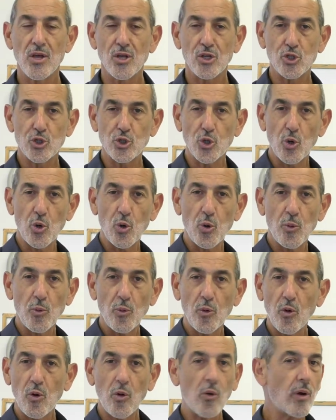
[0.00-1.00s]

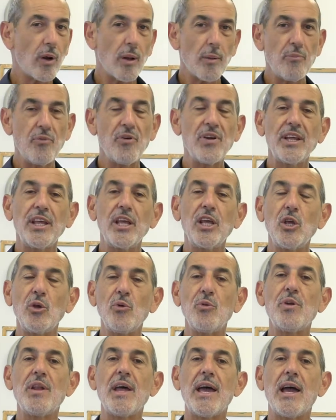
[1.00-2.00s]
So all I'm bringing
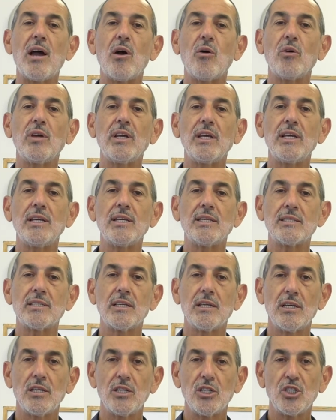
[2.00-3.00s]
you now is
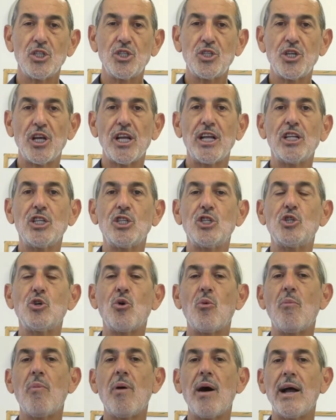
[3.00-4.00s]
change
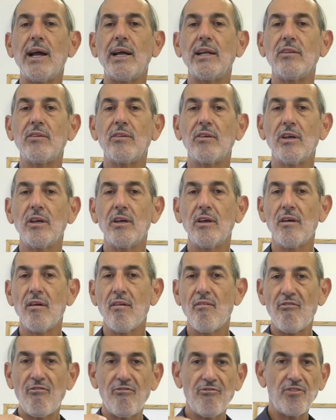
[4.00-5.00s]
your mind.
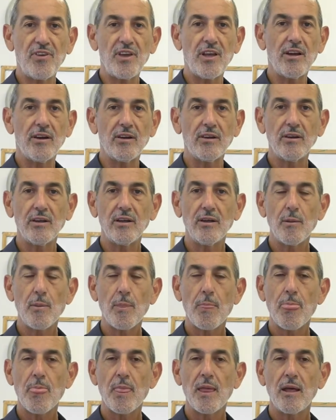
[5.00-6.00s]
Fear
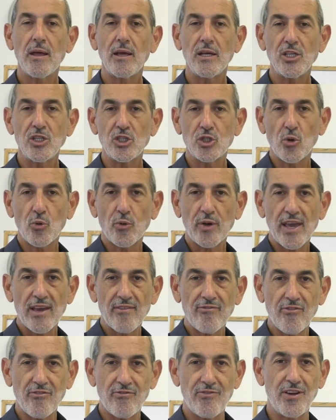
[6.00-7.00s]
is okay
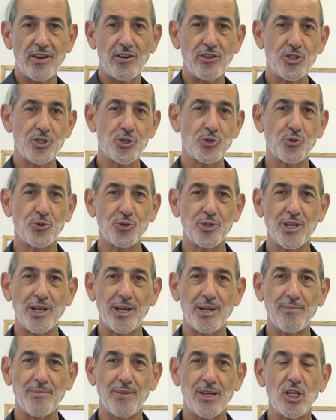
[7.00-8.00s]
for a very short
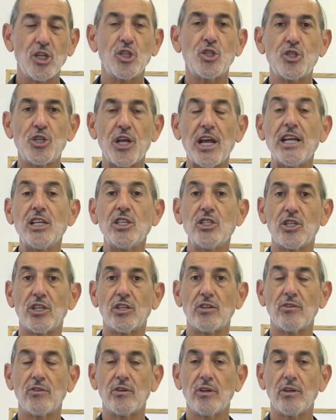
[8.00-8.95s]
time. Change it.